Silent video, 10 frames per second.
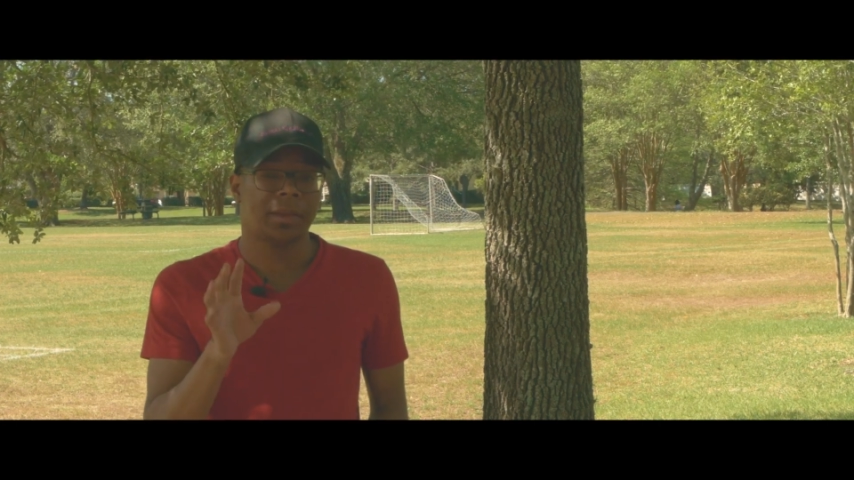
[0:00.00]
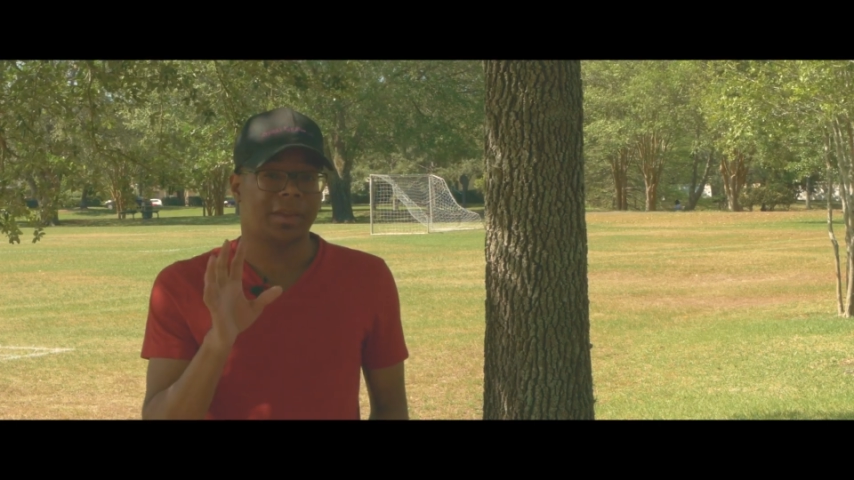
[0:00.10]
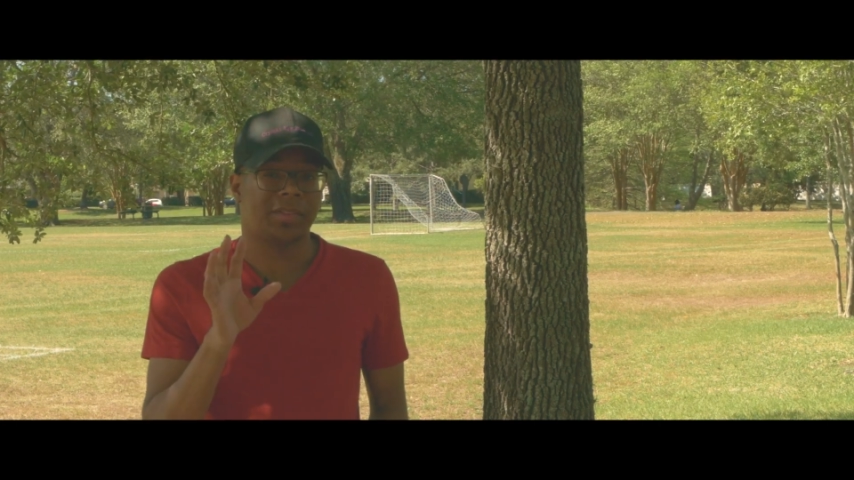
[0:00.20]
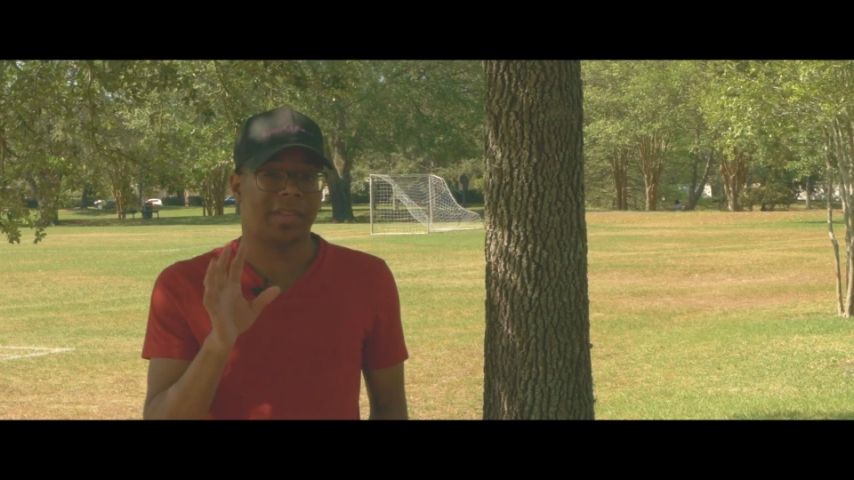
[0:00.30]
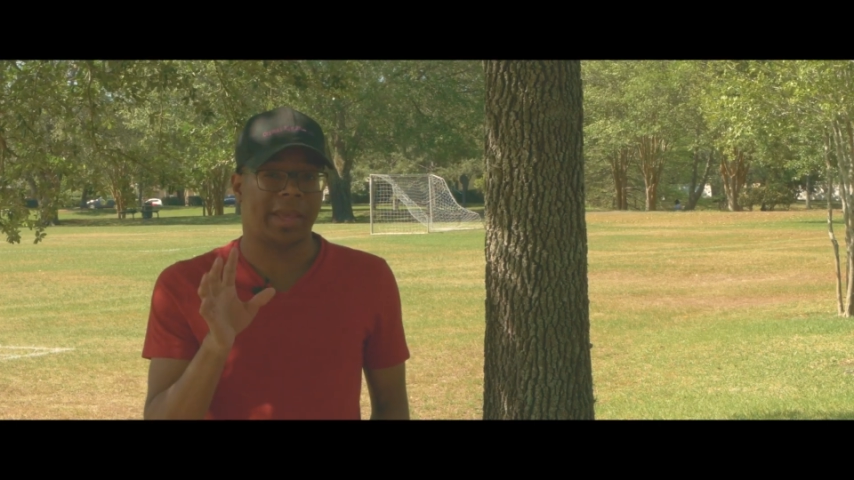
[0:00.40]

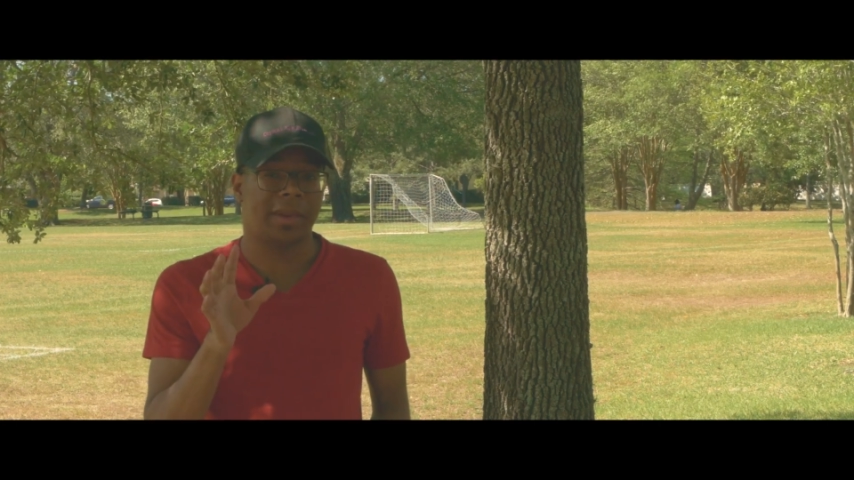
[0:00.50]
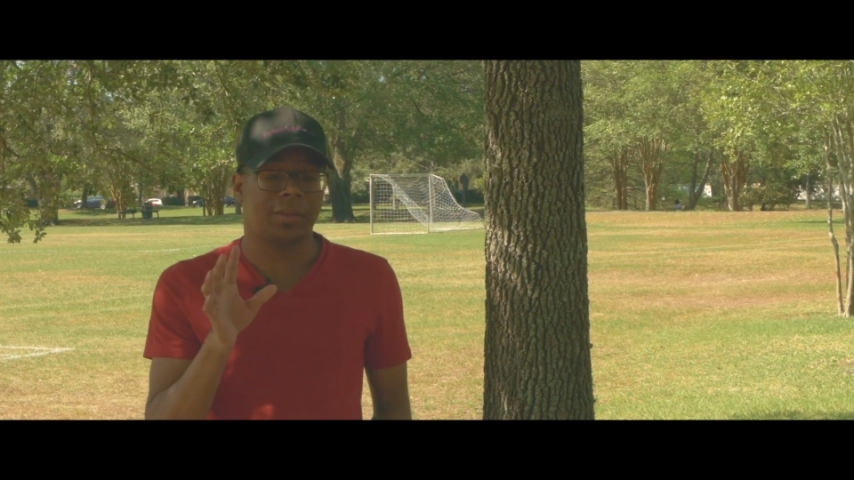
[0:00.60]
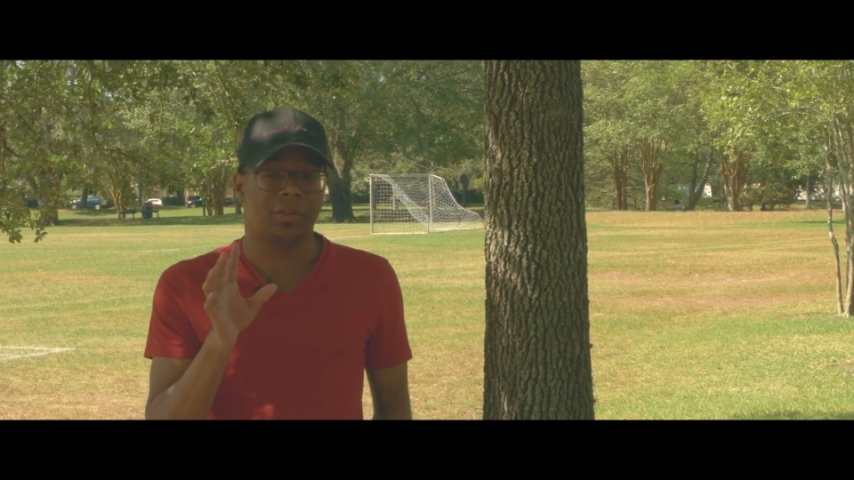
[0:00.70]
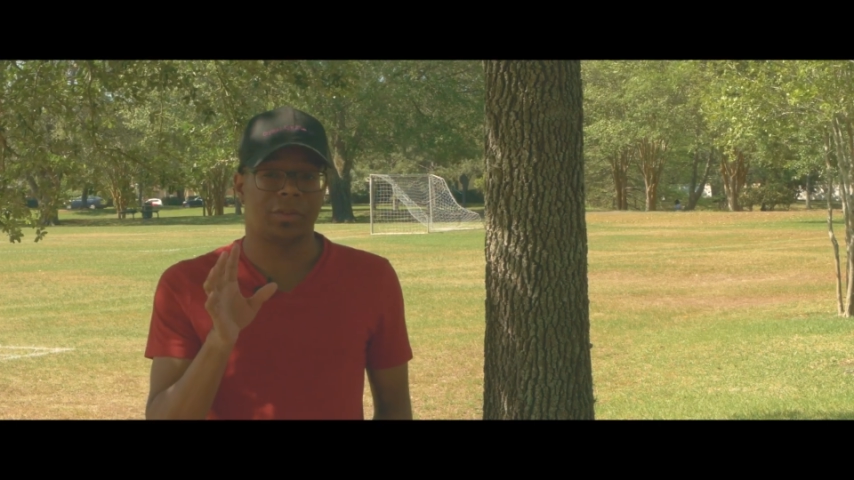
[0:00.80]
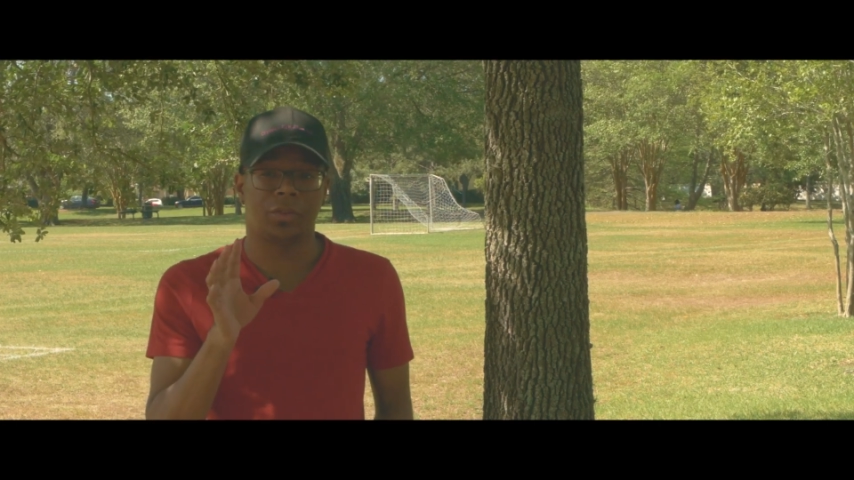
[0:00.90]
is that
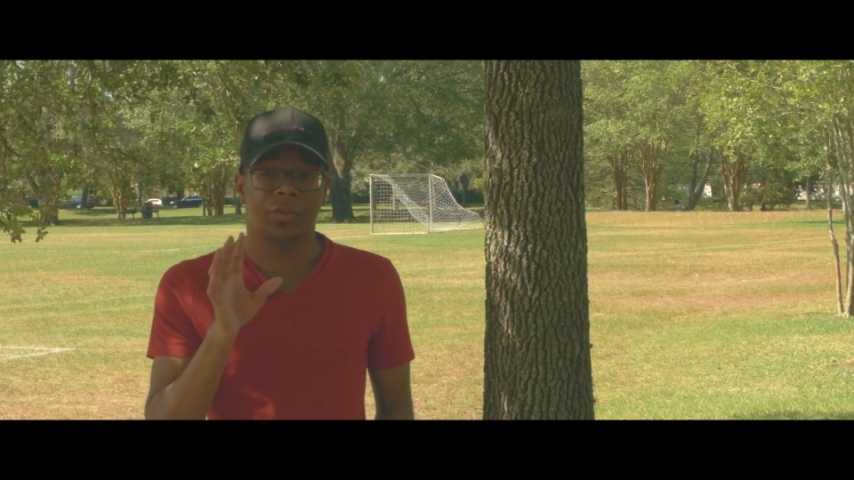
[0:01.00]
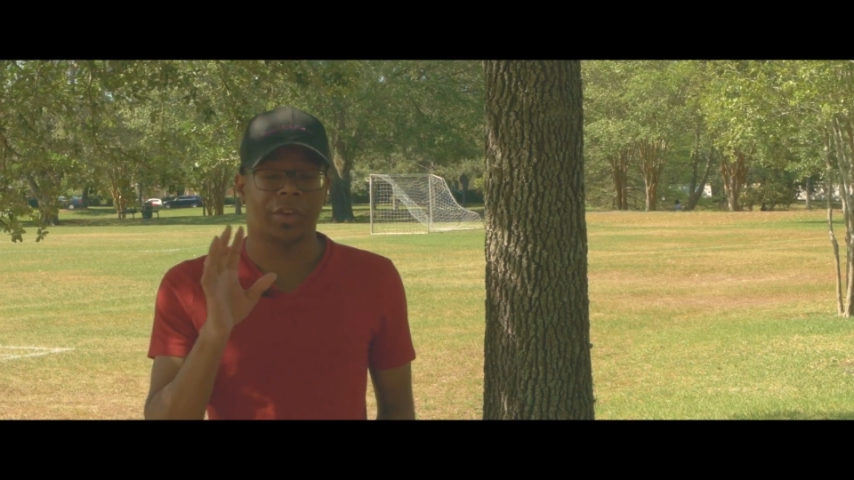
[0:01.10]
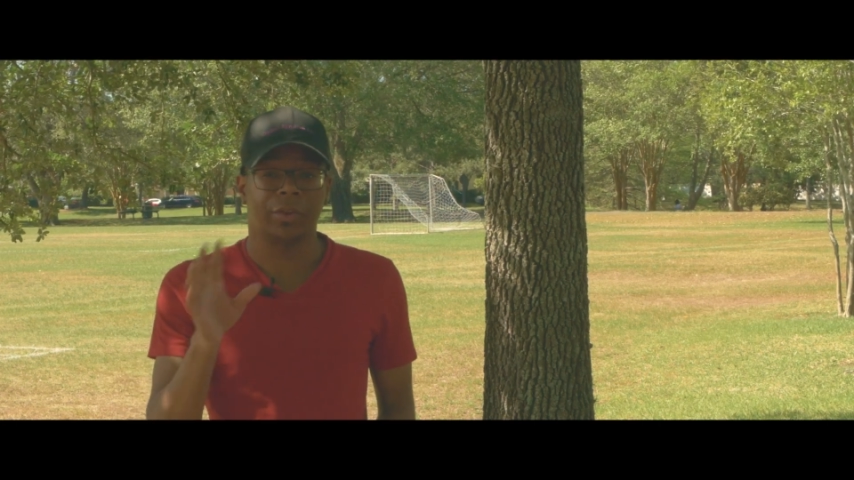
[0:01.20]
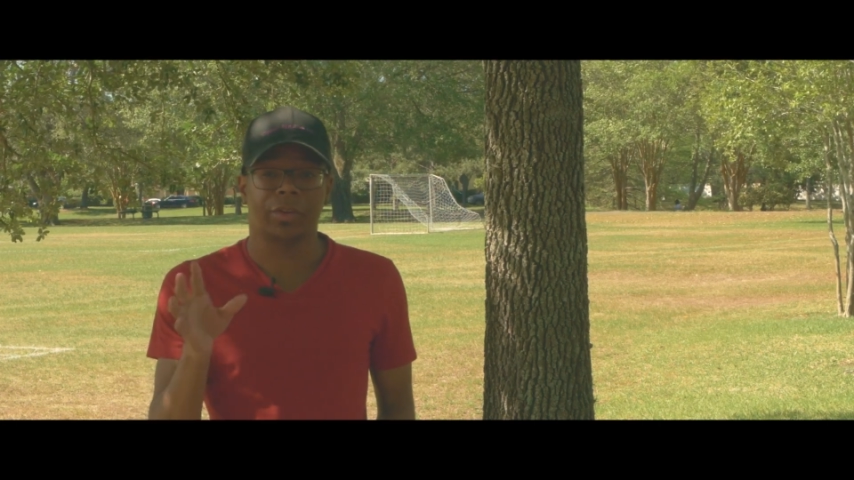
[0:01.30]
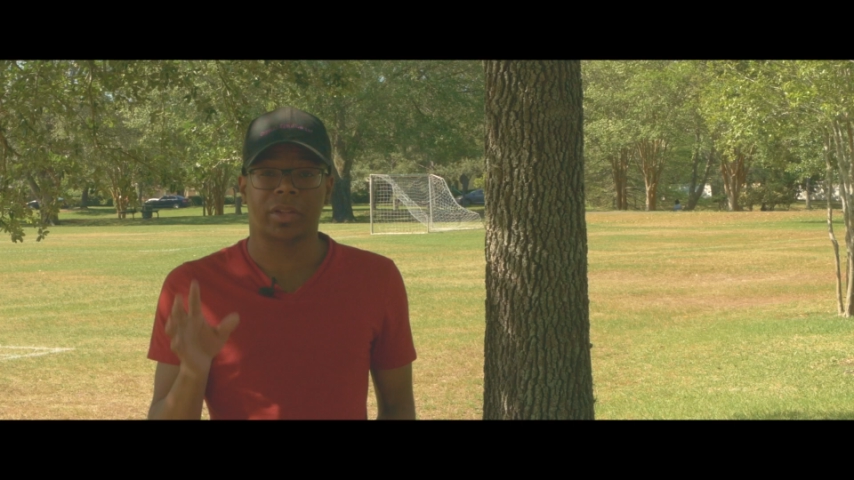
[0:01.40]
you
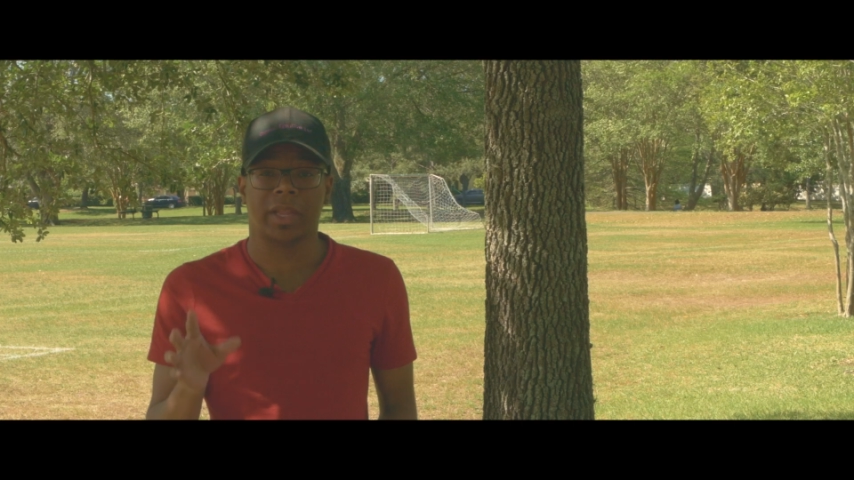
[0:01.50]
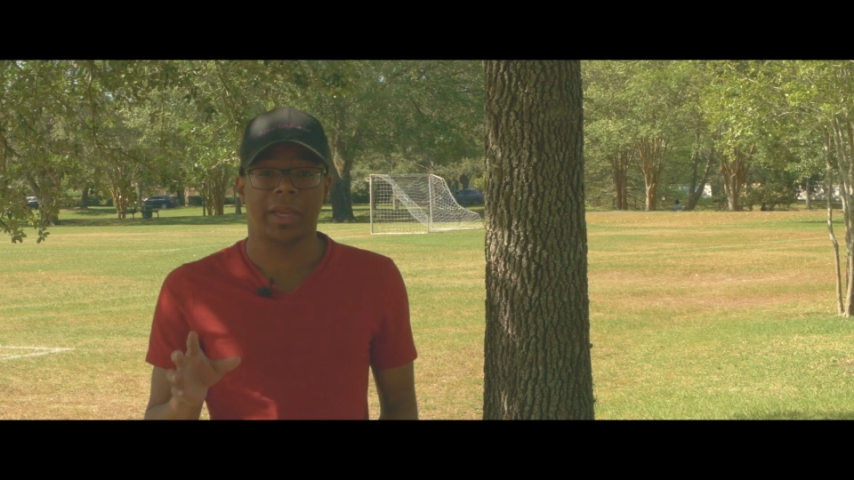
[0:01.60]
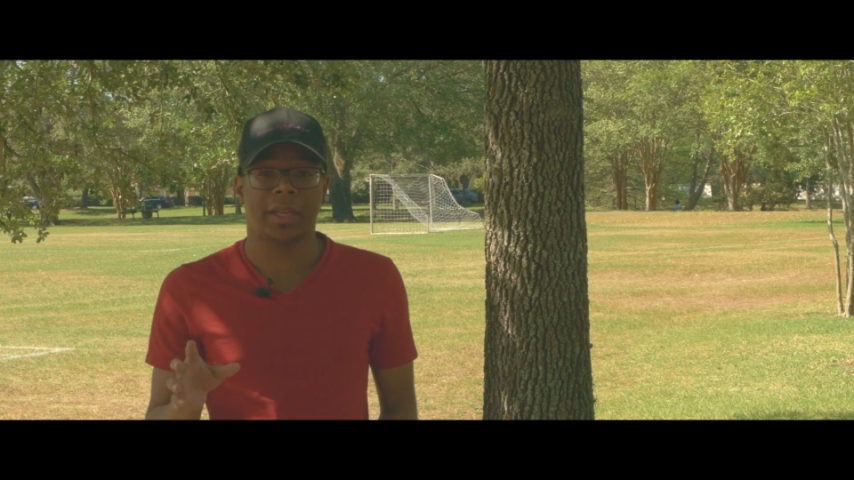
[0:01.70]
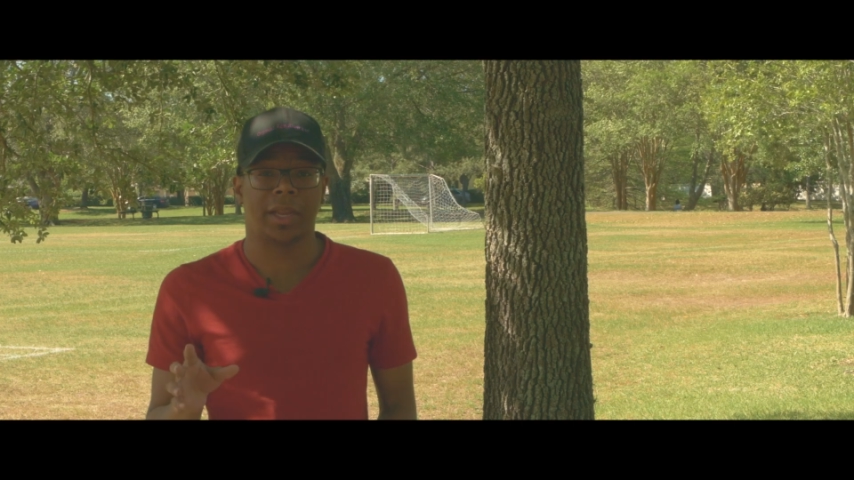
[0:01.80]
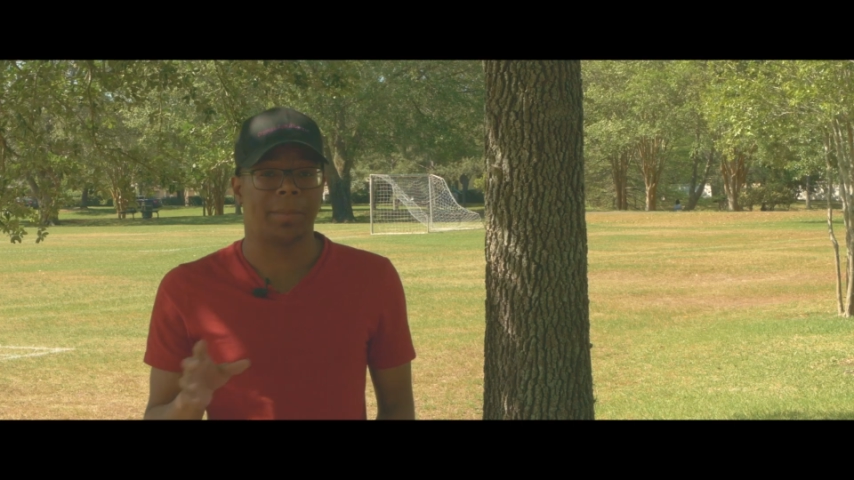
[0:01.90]
tell your client,